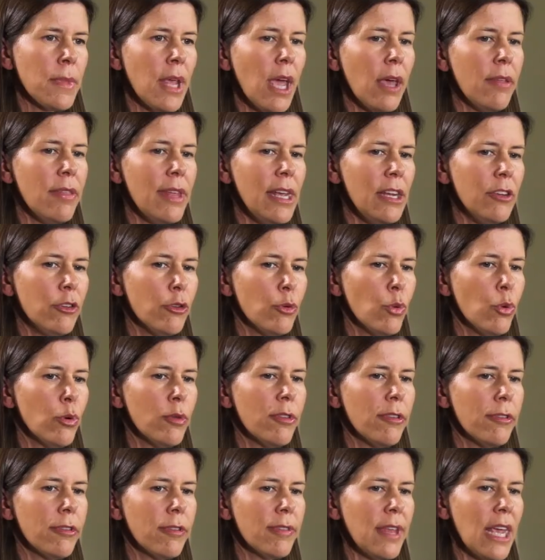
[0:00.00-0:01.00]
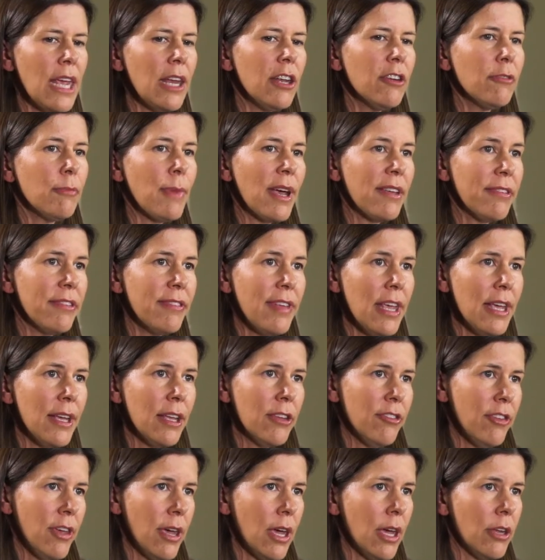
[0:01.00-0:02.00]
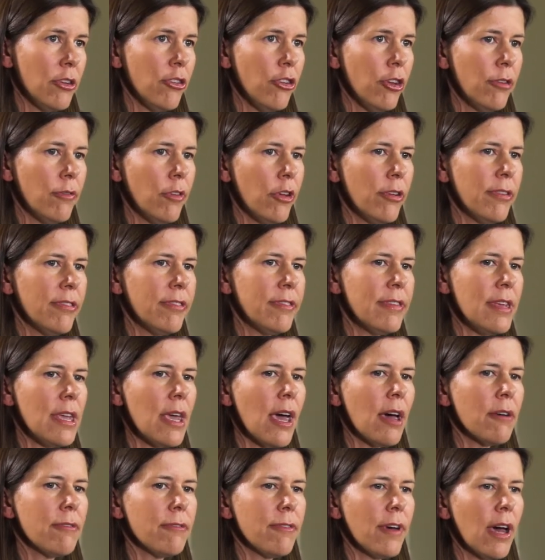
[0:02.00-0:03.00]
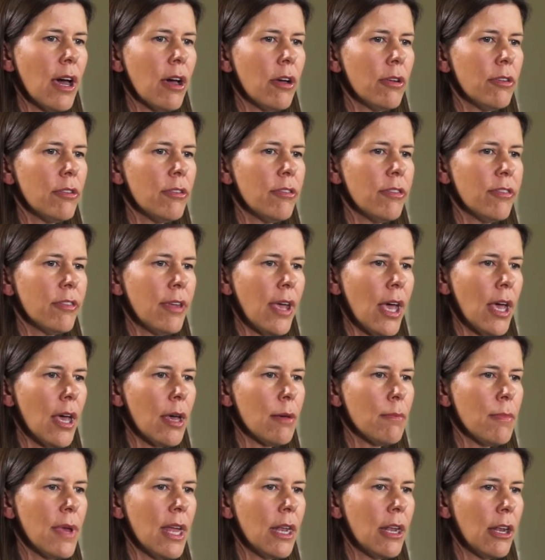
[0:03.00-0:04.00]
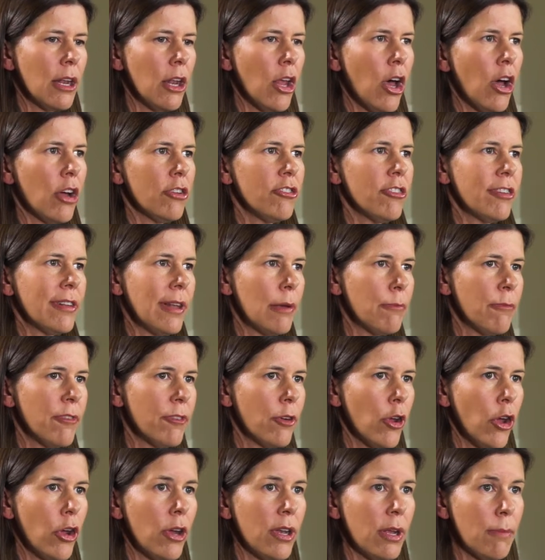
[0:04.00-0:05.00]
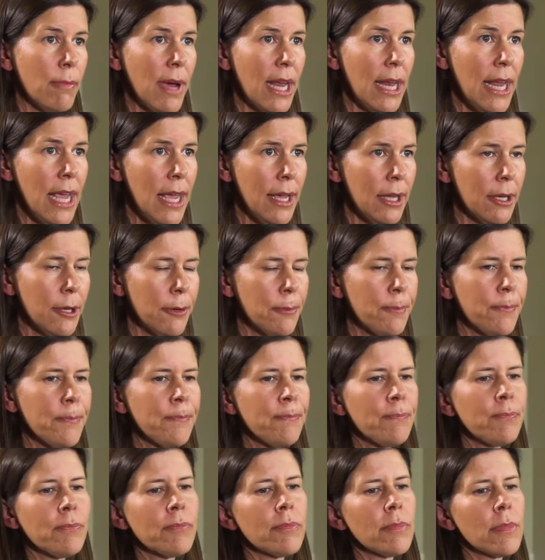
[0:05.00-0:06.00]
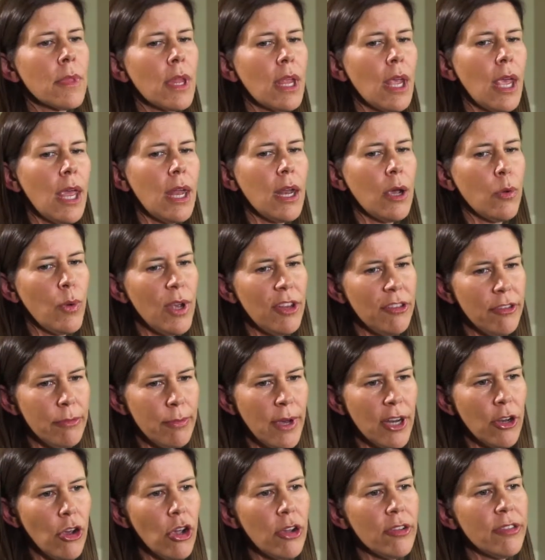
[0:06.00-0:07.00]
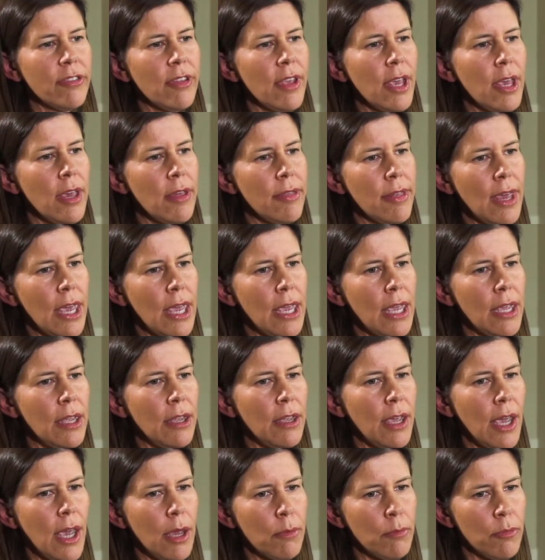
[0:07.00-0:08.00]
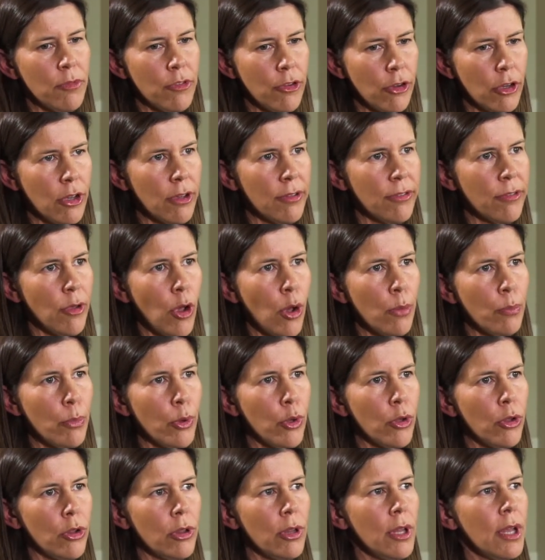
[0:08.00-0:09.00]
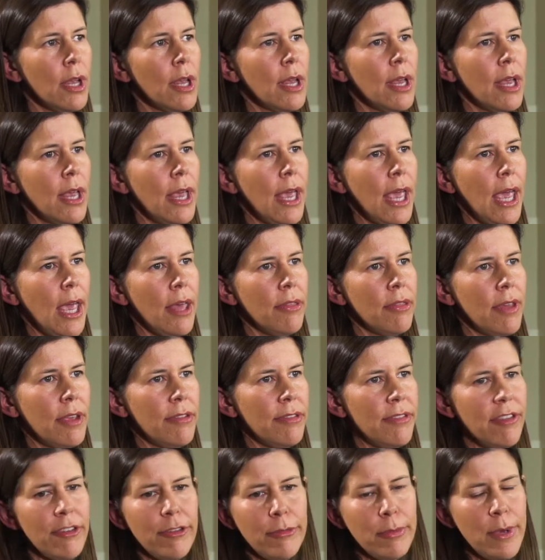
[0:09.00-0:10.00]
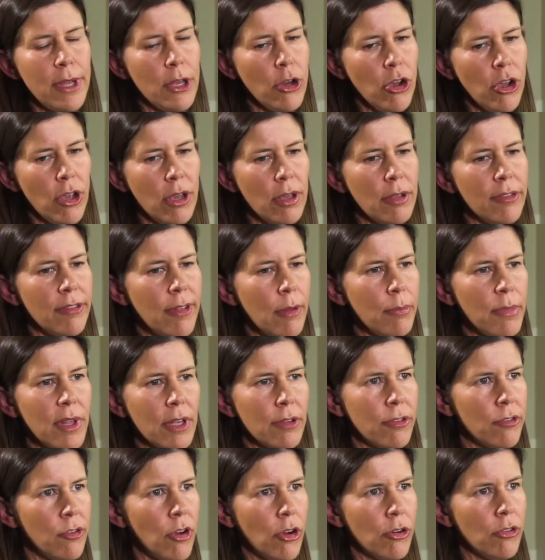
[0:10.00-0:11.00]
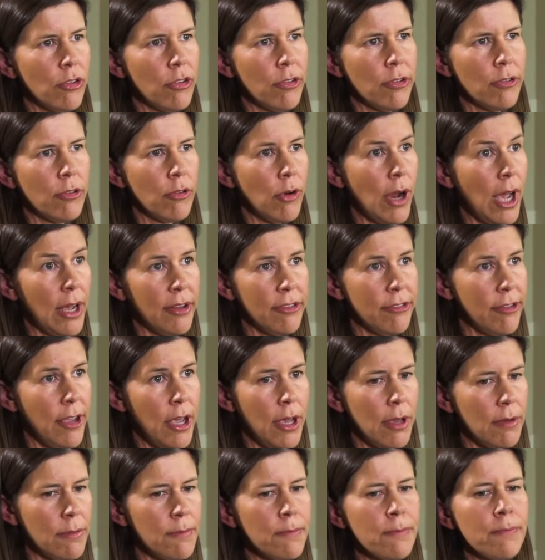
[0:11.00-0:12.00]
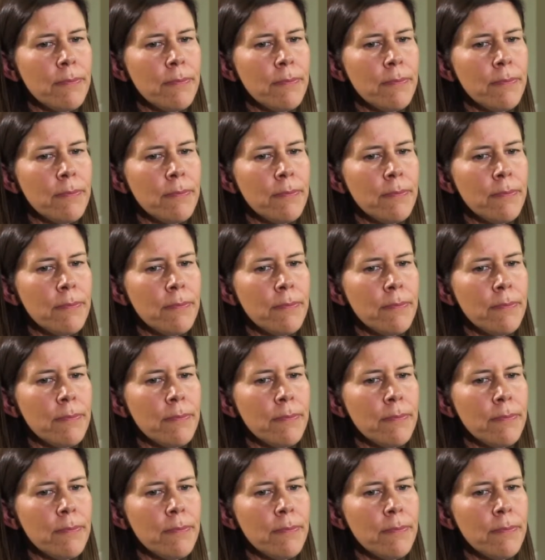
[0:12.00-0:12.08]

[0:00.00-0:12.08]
And then towards the end of my second year at university, I found an enlarged lymph node in my neck. And I went to my doctor, they took a sample and they said to me, no, something's not right here.